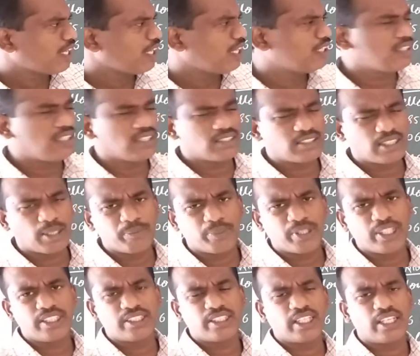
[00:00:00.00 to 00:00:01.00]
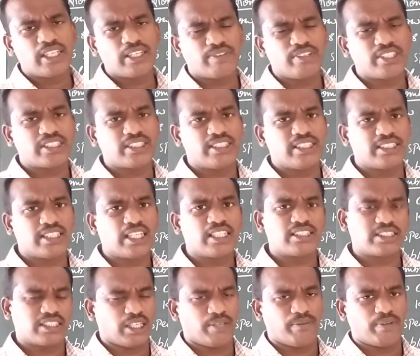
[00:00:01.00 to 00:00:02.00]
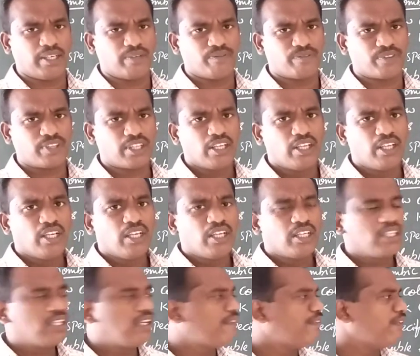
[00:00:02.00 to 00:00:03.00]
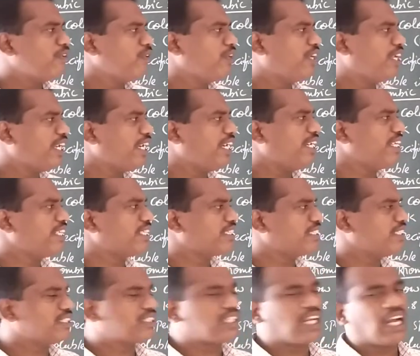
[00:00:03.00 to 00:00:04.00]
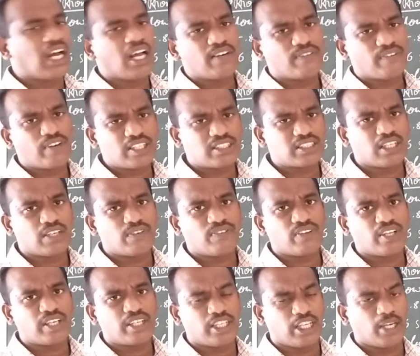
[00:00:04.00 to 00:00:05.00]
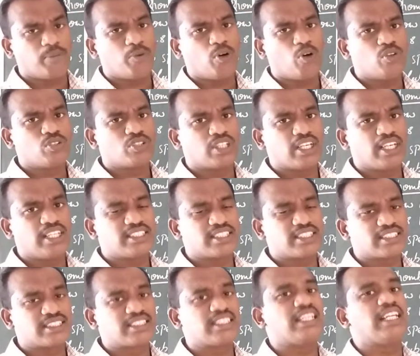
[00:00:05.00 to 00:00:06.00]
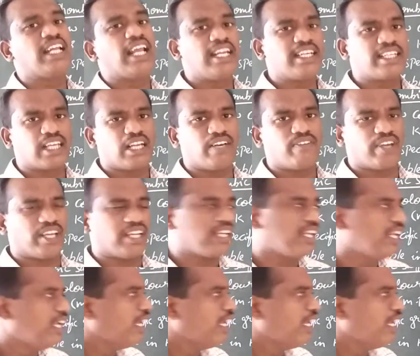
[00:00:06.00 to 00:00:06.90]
the temperature at which these are stable. If you heat this alpha sulfur above 369 Kelvin,